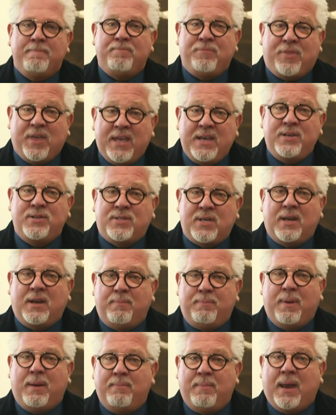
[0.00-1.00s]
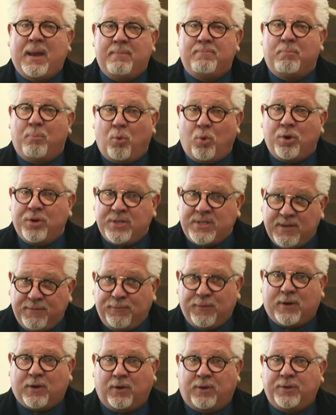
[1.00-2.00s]
Things that have been made more
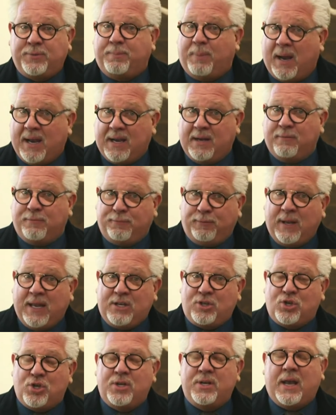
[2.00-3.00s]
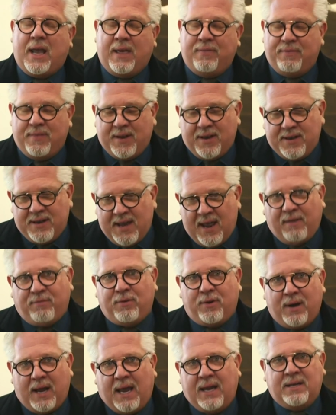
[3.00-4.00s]
difficult by inflation and the
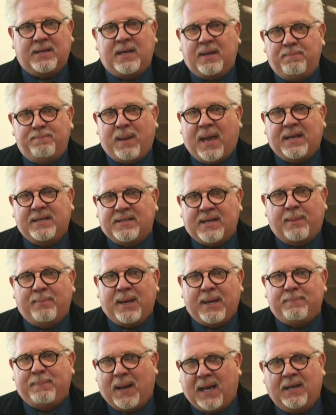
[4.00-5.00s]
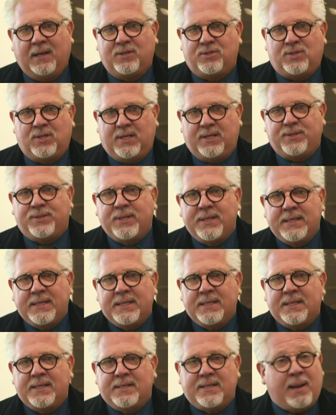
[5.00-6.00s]
never ending pandemic policies.
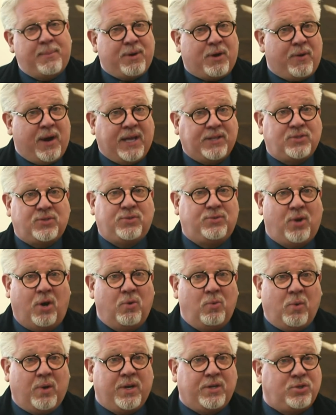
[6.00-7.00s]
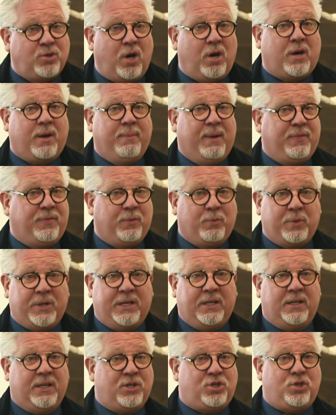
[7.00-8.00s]
Democrats don't want to talk about the
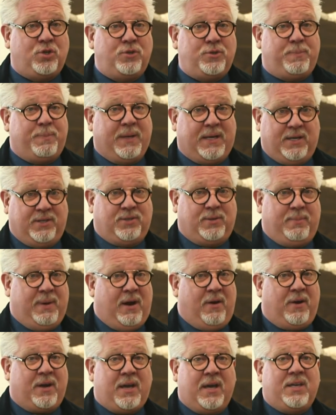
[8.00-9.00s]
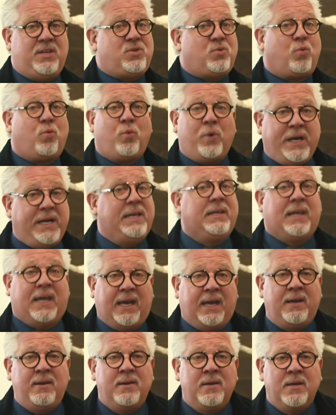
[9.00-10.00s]
real issues because America is
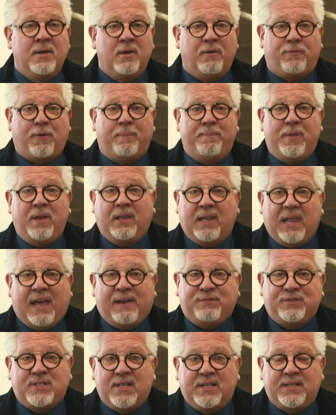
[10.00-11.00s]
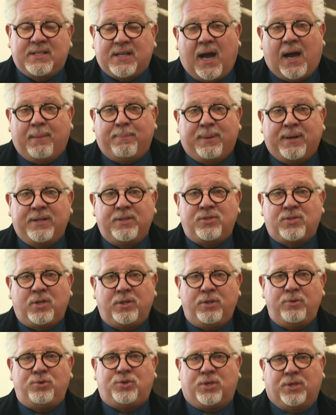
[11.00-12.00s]
reeling from the left's incompetent
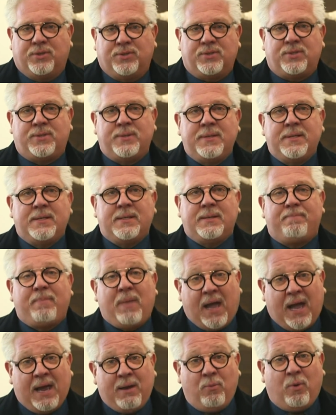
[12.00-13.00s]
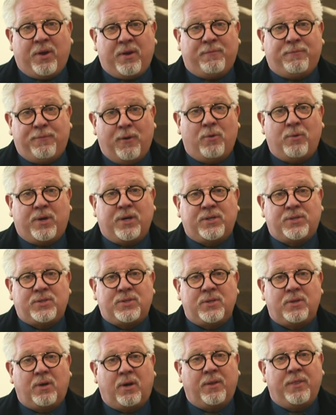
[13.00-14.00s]
solutions. I want to
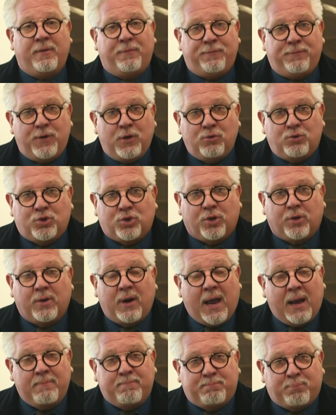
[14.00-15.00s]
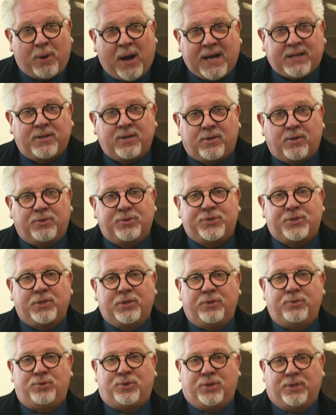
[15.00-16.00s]
focus on the future and practical
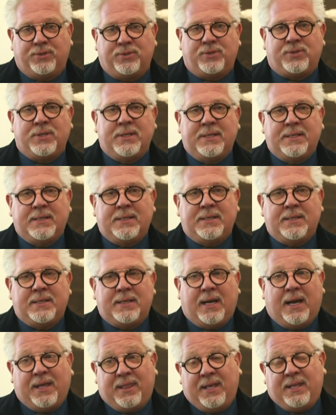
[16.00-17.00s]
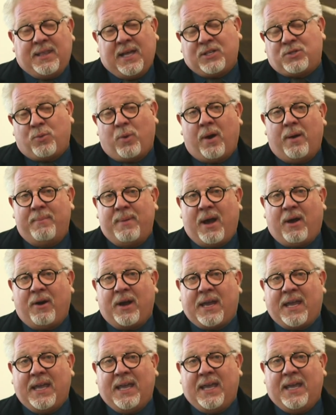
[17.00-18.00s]
solutions. I think that's where
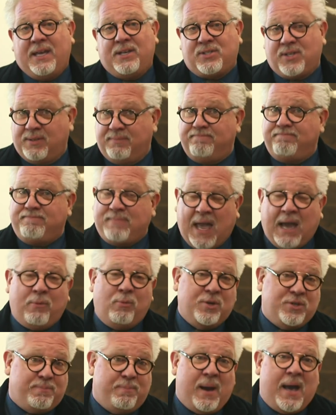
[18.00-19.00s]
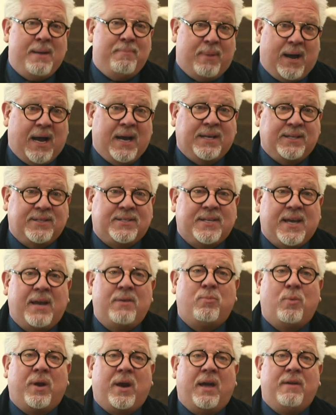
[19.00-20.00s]
America is, and that was my
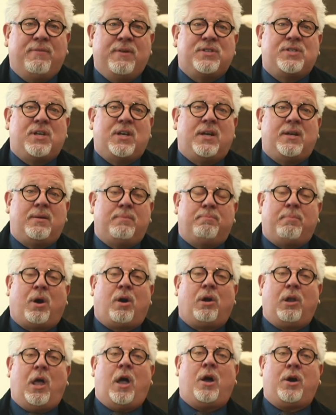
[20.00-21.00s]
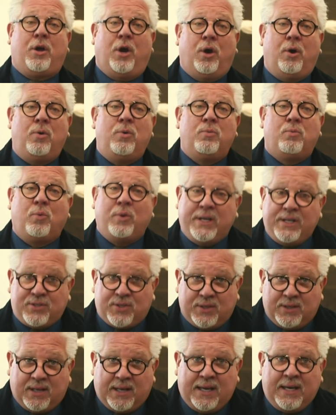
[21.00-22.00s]
mindset when I visited mar lago
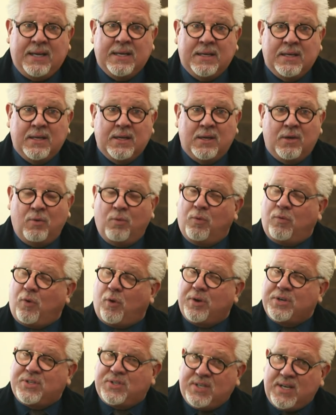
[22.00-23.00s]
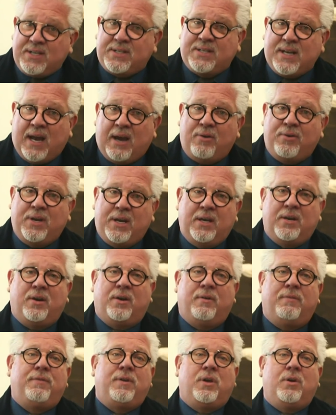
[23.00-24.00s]
recently for a sit down
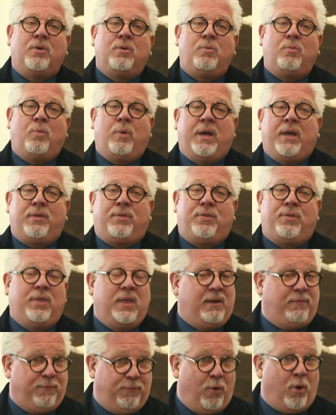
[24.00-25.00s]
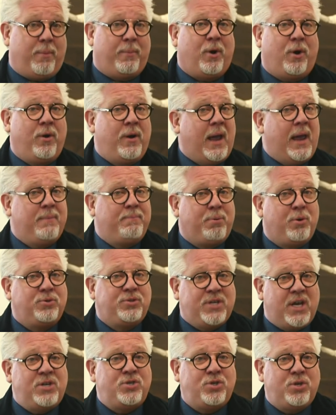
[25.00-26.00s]
interview with the former and
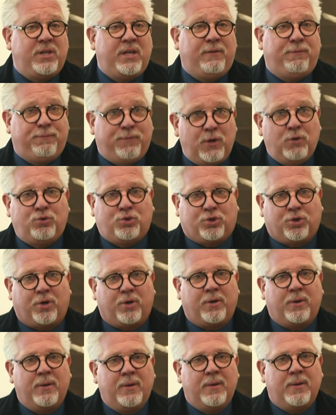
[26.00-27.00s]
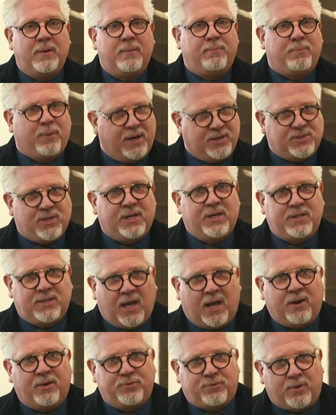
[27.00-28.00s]
potentially future President
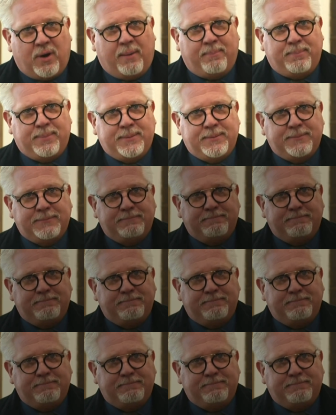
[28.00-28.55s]
Donald Trump.